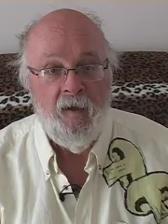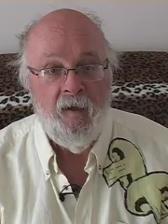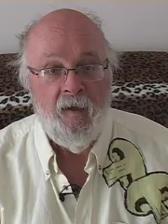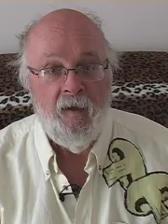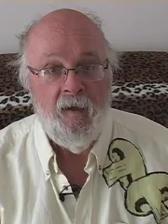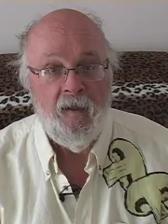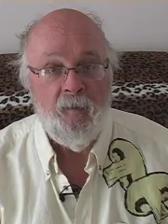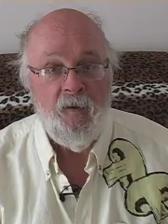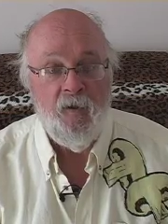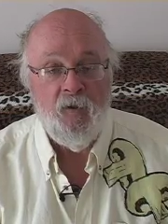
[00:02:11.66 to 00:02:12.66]
uh, has
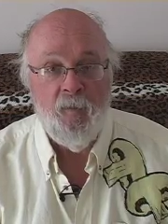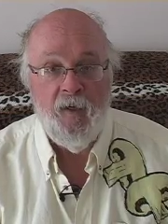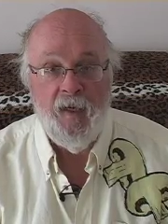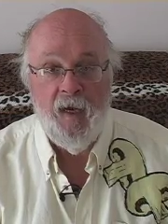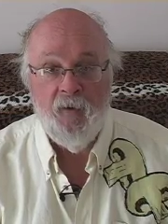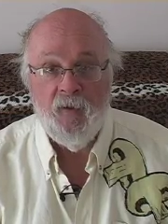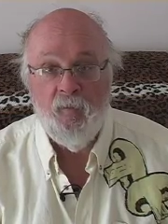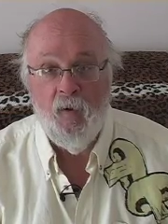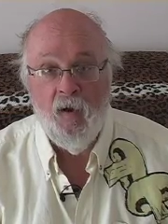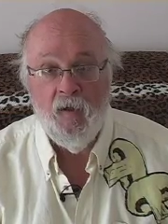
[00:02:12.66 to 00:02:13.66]
been used by Taoist
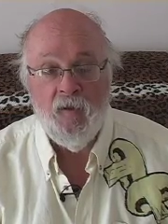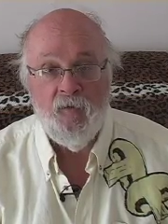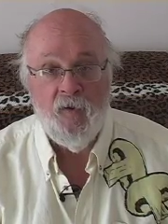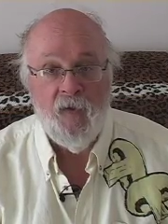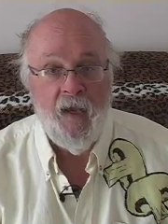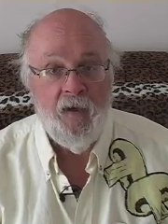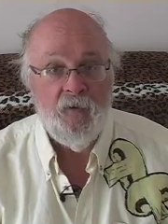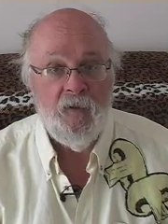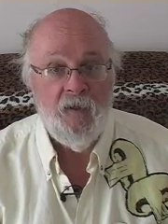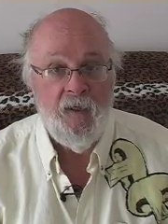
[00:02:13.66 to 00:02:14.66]
monks for
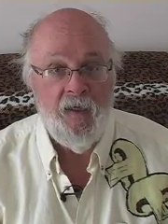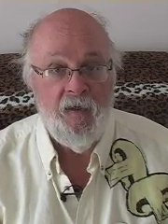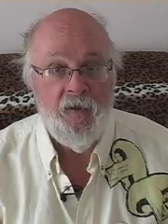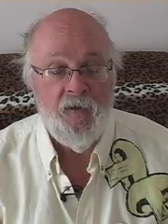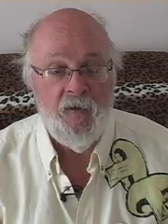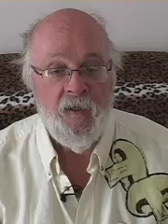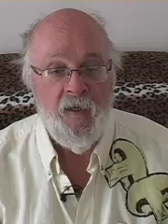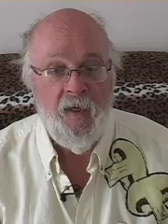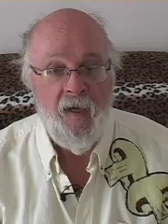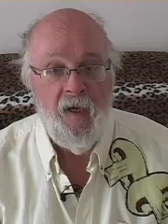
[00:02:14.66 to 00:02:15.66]
thousands of years
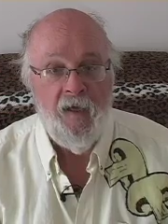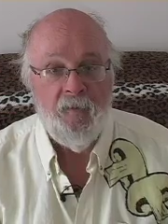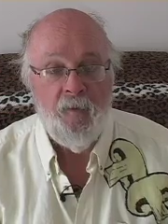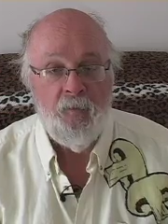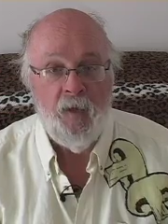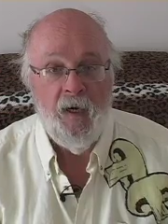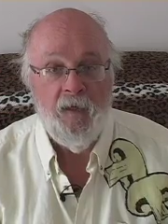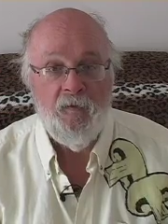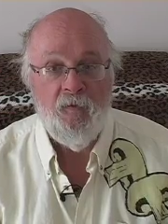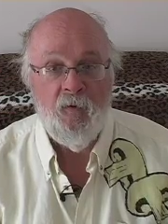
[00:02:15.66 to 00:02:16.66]
and has been
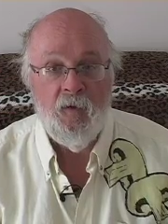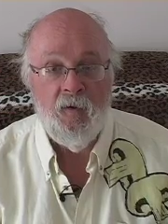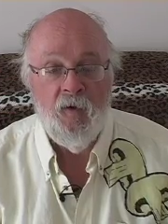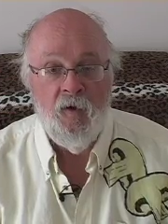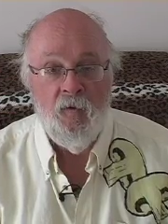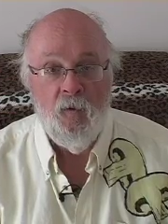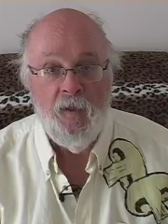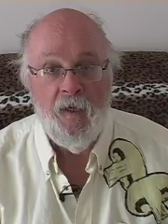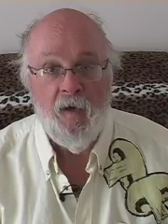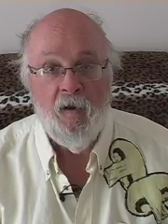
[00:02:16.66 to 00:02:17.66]
prized for what
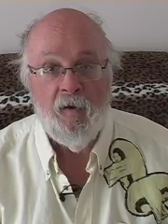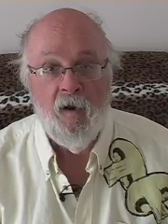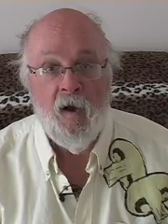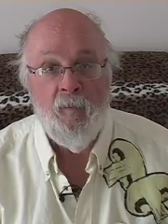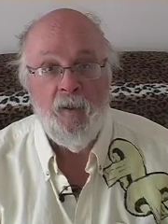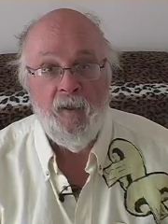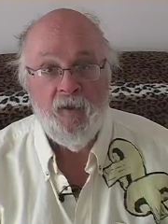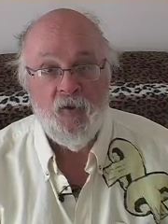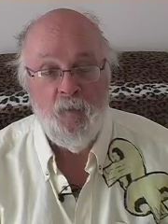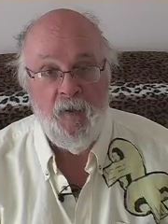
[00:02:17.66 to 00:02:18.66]
they call calming the
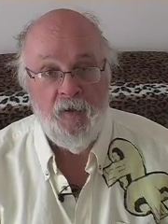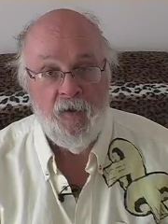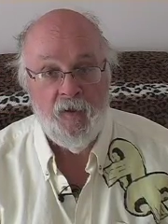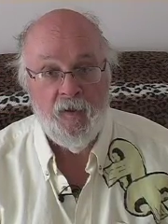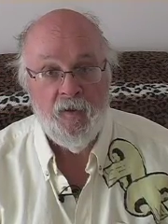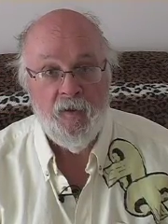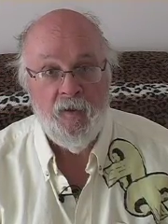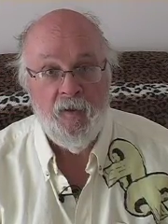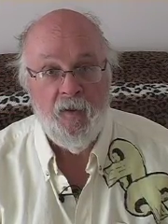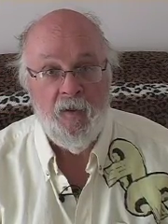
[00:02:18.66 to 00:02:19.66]
spirit.
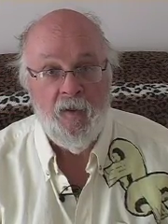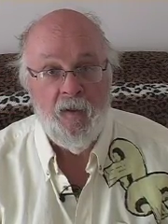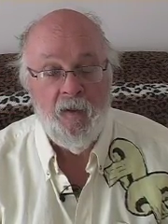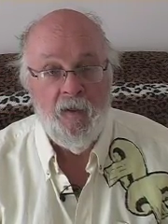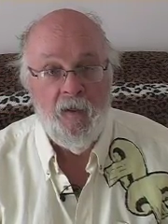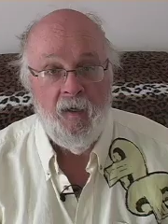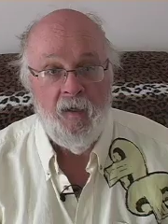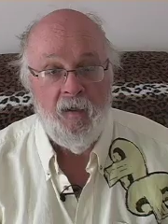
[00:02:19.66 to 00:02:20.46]
Uh,